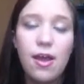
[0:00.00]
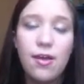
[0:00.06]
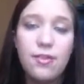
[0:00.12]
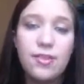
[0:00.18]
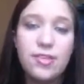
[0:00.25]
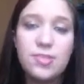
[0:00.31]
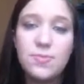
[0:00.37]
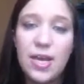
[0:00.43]

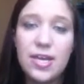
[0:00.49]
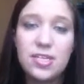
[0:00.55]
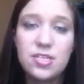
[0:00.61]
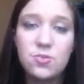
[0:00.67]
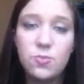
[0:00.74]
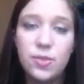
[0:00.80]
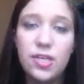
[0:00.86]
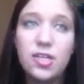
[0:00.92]
this
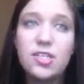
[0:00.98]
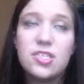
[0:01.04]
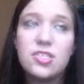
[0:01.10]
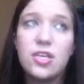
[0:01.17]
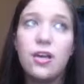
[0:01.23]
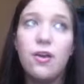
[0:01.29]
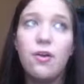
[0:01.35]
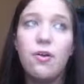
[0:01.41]
past week,
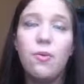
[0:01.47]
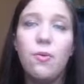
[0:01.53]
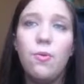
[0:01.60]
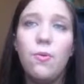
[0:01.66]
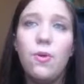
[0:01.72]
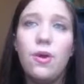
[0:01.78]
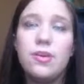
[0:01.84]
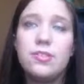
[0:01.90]
so,
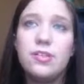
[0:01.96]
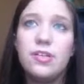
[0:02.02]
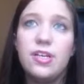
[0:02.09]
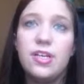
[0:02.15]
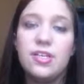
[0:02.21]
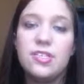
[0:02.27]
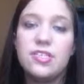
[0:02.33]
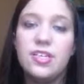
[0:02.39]
well, I started
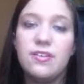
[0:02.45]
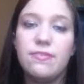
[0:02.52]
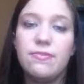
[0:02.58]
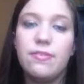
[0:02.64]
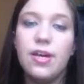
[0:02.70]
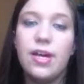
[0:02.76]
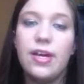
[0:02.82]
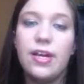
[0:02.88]
getting sick
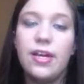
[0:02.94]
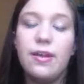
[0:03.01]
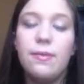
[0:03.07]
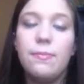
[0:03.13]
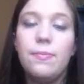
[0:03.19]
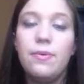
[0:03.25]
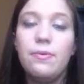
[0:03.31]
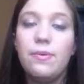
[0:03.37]
Friday,
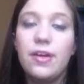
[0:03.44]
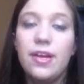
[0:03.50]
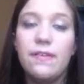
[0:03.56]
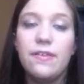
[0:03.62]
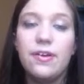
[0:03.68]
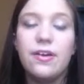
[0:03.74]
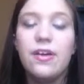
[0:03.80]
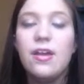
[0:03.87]
but
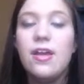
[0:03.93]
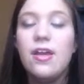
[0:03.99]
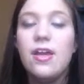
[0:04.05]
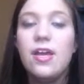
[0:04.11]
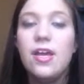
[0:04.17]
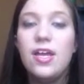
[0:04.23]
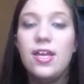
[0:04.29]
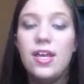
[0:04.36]
whatever.
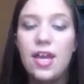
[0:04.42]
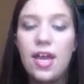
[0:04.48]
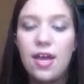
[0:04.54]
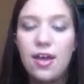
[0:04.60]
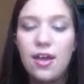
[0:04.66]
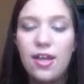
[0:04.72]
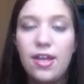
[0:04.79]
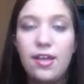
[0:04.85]

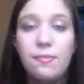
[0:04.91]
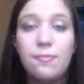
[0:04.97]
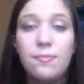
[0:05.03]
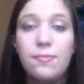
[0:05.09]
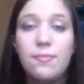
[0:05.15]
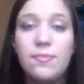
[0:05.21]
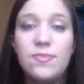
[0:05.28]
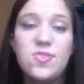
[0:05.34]
Yeah,
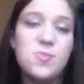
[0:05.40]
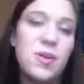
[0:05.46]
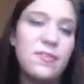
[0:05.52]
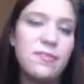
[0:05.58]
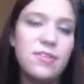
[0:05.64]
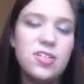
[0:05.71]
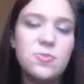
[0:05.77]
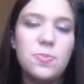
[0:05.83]
and it was my
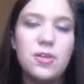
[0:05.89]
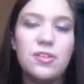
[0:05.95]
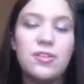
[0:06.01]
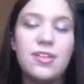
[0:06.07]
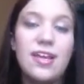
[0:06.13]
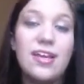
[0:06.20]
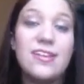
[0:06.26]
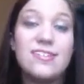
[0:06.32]
friend's
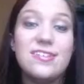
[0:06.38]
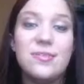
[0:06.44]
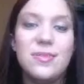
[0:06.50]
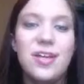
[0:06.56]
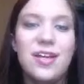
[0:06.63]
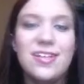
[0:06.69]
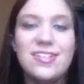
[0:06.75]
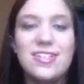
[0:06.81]
birthday, so
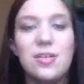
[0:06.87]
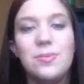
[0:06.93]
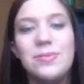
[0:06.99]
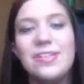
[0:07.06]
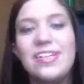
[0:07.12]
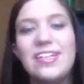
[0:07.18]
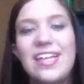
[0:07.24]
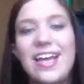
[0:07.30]
we kind of
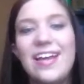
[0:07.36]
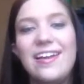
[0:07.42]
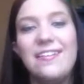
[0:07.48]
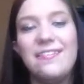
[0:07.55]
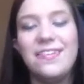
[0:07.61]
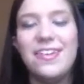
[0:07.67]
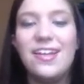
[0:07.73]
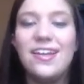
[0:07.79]
celebrated that and
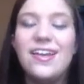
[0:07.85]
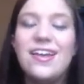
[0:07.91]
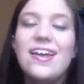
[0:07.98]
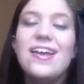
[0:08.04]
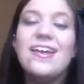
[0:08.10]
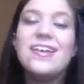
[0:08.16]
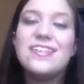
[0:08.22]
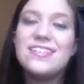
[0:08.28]
everything.
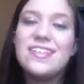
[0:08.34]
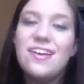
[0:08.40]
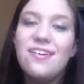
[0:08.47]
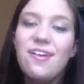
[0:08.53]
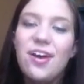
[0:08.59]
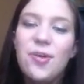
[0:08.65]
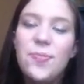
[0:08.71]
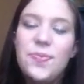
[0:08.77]
So,
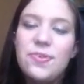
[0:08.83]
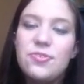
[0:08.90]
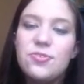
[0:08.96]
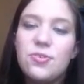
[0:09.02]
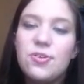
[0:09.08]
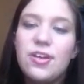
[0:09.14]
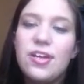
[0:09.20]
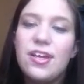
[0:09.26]
I hope you
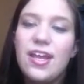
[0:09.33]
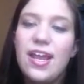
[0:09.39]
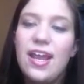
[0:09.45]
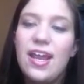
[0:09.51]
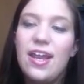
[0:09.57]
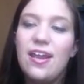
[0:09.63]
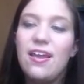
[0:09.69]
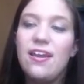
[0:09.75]
enjoyed,
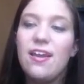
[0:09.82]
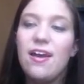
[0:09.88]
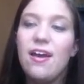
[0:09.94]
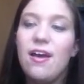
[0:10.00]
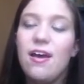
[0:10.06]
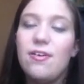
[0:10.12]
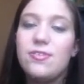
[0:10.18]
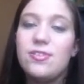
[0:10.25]
and
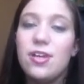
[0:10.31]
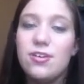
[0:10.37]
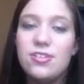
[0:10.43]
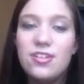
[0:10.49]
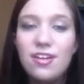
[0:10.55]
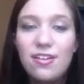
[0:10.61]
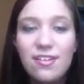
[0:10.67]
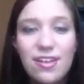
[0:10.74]
I'll talk
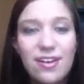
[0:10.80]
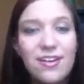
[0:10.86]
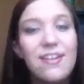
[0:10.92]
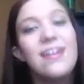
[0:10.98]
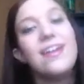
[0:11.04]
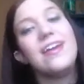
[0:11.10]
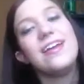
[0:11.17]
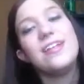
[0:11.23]
to y'all
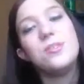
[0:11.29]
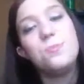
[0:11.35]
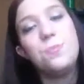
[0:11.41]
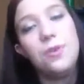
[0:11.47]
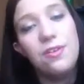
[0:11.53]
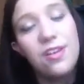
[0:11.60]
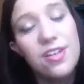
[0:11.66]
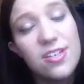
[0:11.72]
later. It's
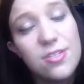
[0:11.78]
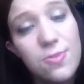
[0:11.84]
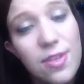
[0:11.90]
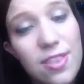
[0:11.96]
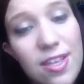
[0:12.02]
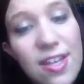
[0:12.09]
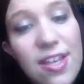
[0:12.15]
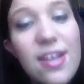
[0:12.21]
Beauty is
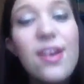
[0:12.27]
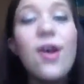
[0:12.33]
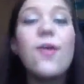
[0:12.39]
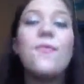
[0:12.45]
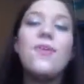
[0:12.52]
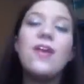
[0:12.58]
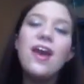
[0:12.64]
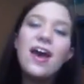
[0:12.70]
Within
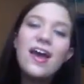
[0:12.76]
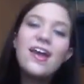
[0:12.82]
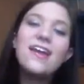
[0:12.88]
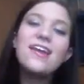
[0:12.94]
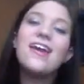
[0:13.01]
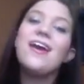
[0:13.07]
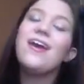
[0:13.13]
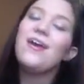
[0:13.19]

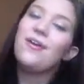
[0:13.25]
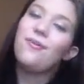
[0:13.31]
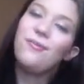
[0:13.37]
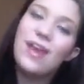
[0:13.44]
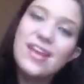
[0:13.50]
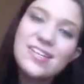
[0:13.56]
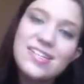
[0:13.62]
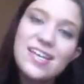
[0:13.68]
09.
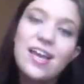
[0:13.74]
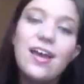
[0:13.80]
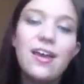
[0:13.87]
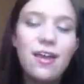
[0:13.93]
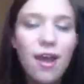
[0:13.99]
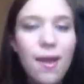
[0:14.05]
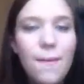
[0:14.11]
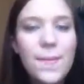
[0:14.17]
Rate,
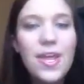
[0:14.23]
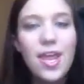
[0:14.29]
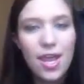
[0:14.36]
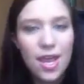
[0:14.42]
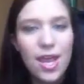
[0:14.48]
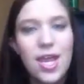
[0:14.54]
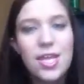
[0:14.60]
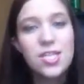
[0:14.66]
comment,
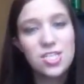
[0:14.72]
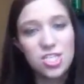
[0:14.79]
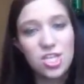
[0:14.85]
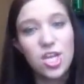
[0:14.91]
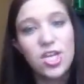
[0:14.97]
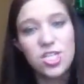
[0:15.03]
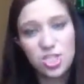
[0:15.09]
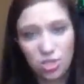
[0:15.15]
and
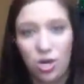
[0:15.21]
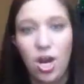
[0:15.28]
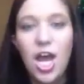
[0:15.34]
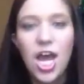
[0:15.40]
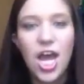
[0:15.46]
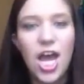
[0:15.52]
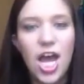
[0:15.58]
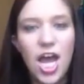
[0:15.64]

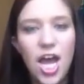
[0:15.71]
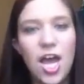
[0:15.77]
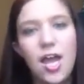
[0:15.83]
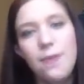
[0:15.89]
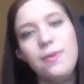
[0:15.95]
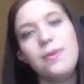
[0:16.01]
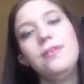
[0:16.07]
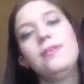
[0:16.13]

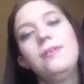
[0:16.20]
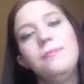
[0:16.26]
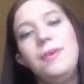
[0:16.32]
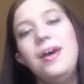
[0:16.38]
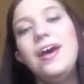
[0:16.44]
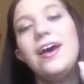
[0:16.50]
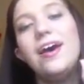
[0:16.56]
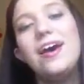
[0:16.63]
subscribe.
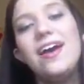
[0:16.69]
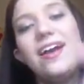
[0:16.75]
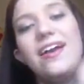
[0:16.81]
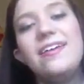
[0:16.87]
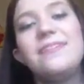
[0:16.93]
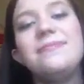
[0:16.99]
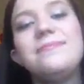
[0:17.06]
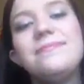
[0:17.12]

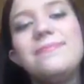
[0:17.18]
Bye!